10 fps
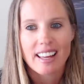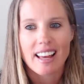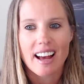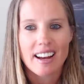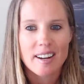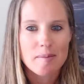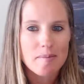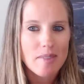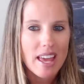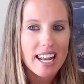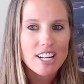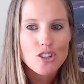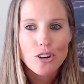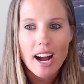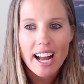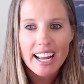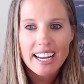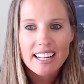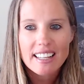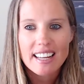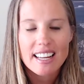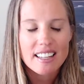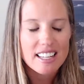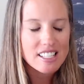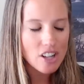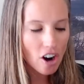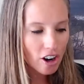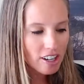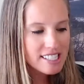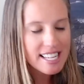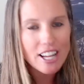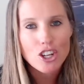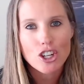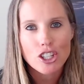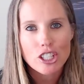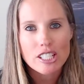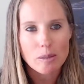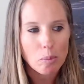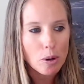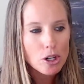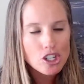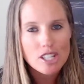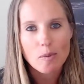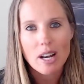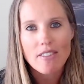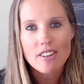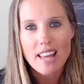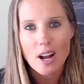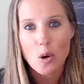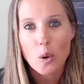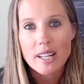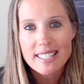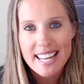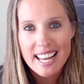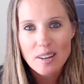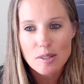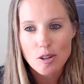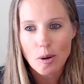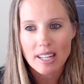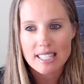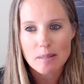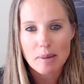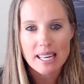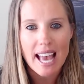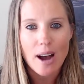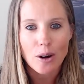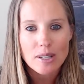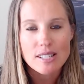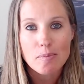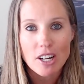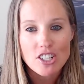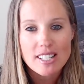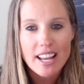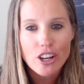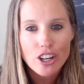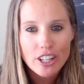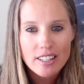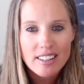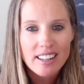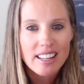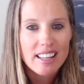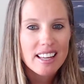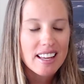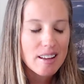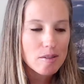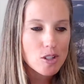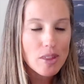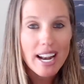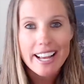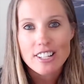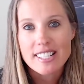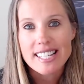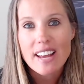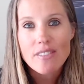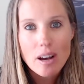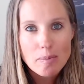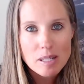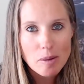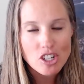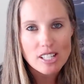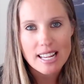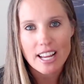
And I tried as hard as I could to push whatever that quit date was going to be out as much as I could so that I could save up as much as I